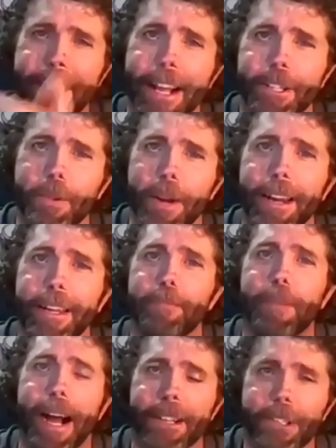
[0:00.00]
And that's what I live
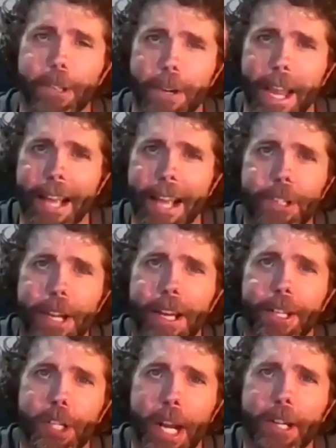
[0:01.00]
by. So guys,
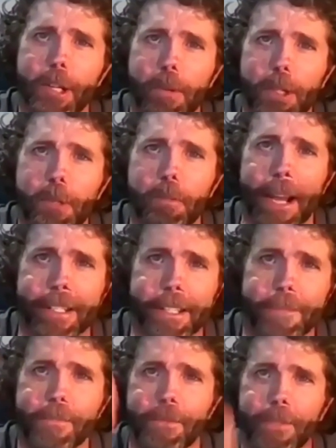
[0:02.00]
change your
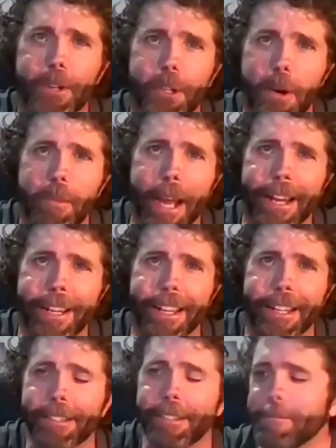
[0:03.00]
perspective. There's no bad
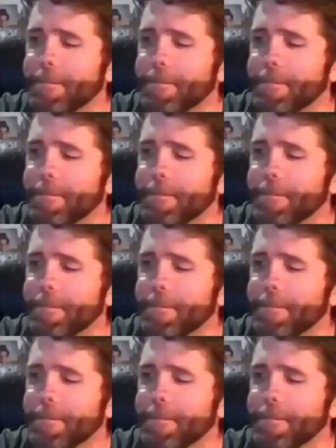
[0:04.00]
days.